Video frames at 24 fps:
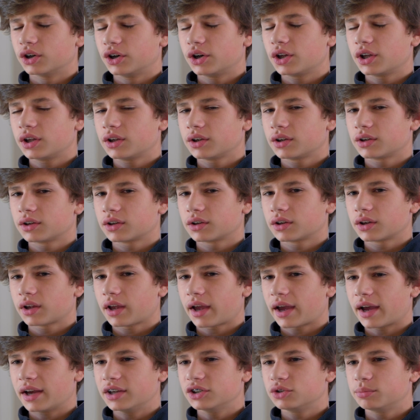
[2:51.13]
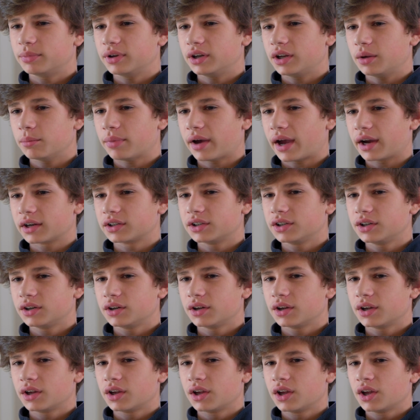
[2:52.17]
learning has been impacted,
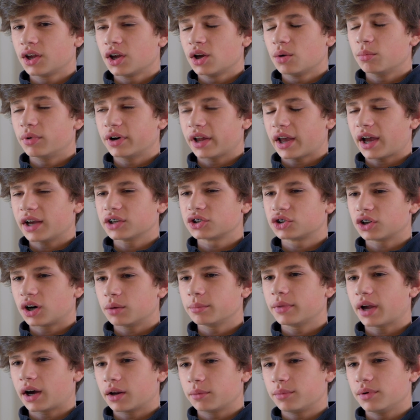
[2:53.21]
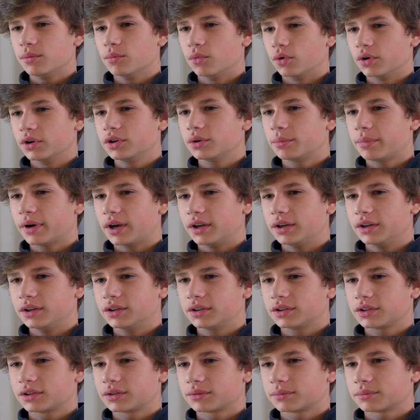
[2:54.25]
but it has taught me how to be more
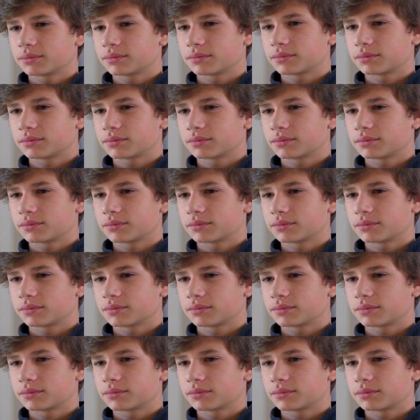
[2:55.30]
independent.